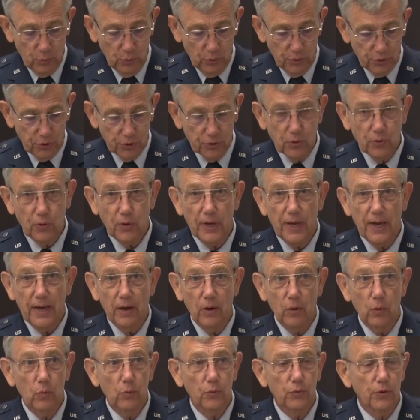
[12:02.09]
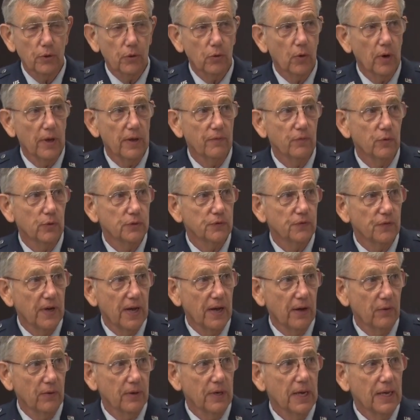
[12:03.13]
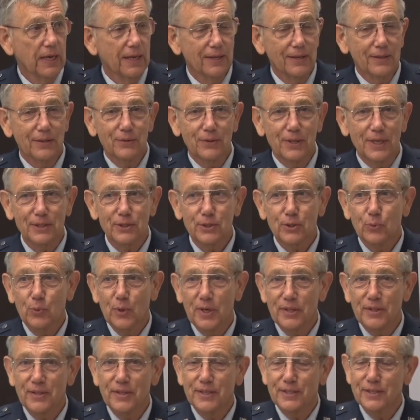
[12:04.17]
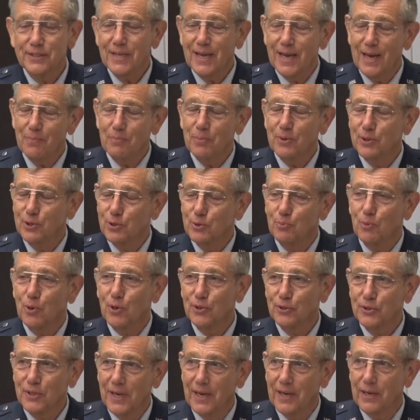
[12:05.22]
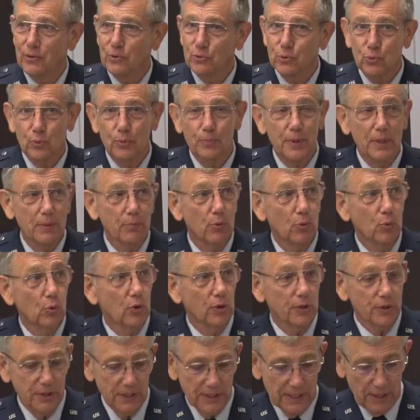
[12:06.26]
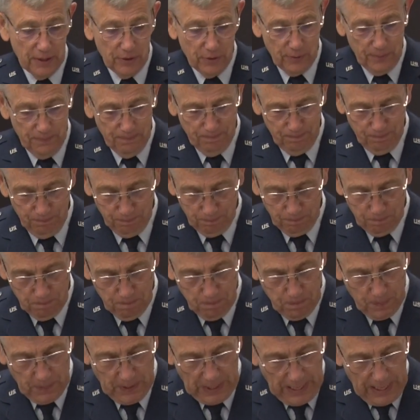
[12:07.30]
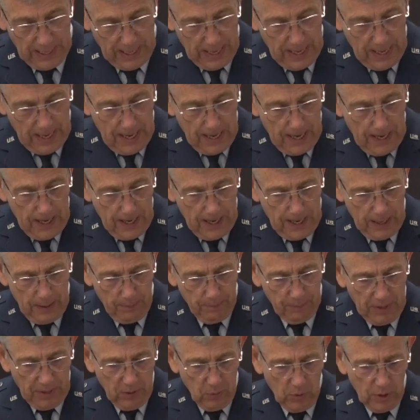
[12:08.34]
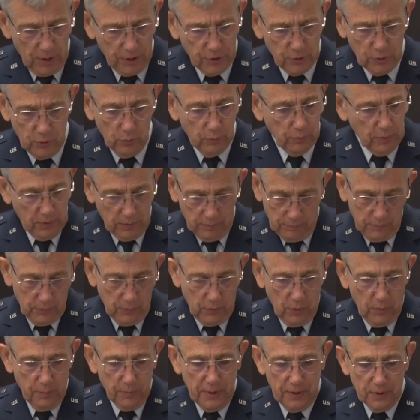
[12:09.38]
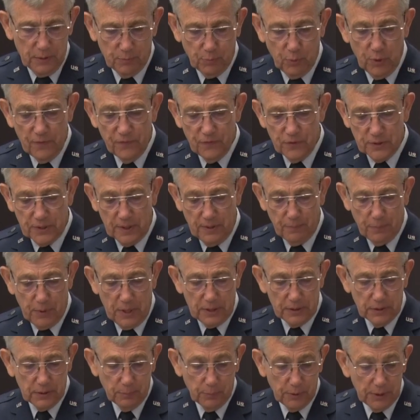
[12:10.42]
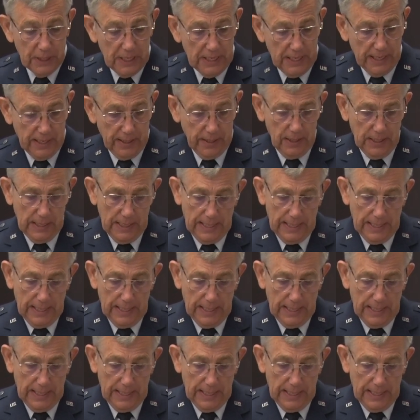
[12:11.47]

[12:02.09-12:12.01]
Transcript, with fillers: Wood's story, how the grave was found, that's the way things happen in small towns when people work together. Um, I want to do, I want to be as brief as I possibly can.